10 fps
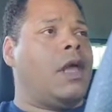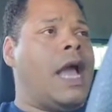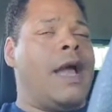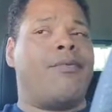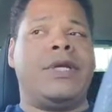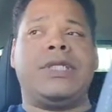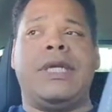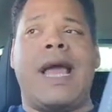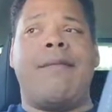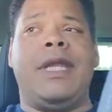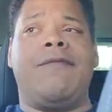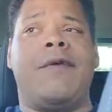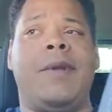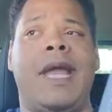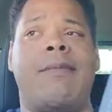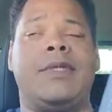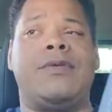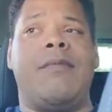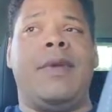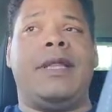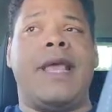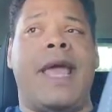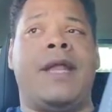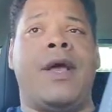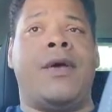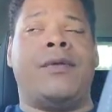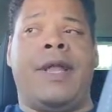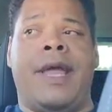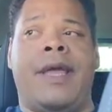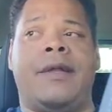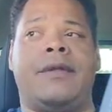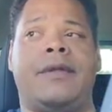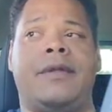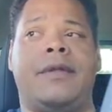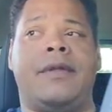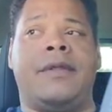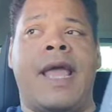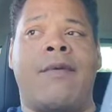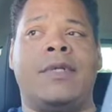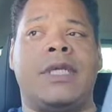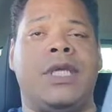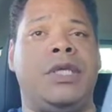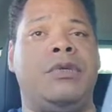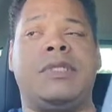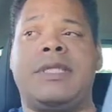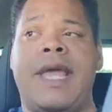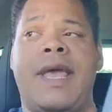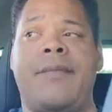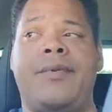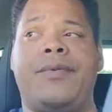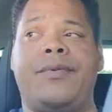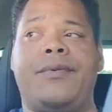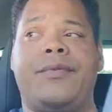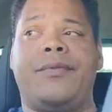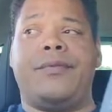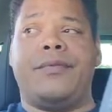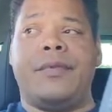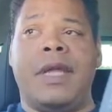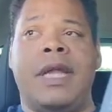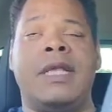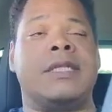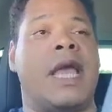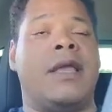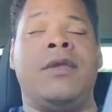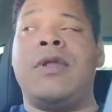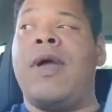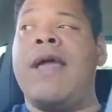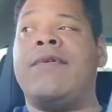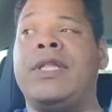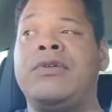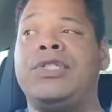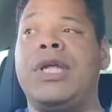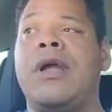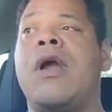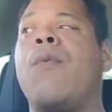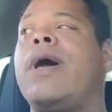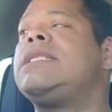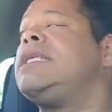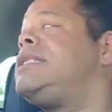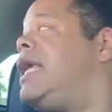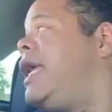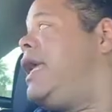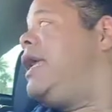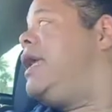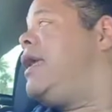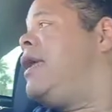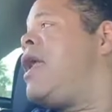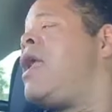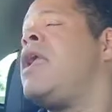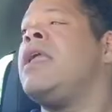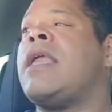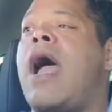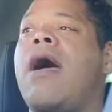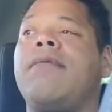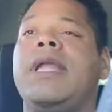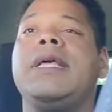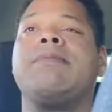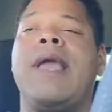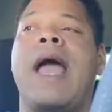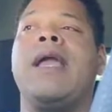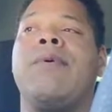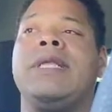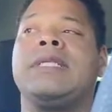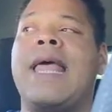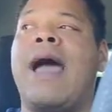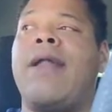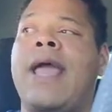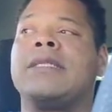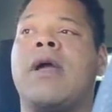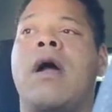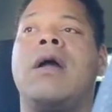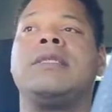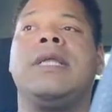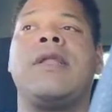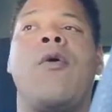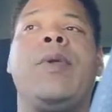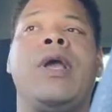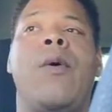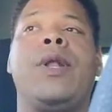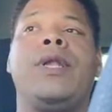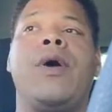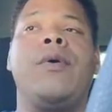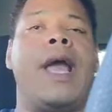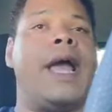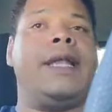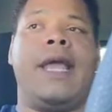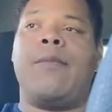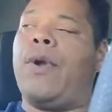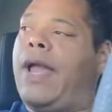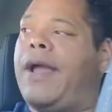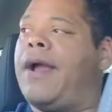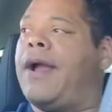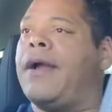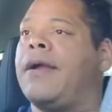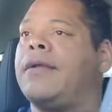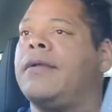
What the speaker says: I appreciate Dominique for being able to admit that and own that. That was a huge step in his, evolution. Girl, what is the tea? Y'all niggas be out here with these loud ass cars that don't be going no goddamn where.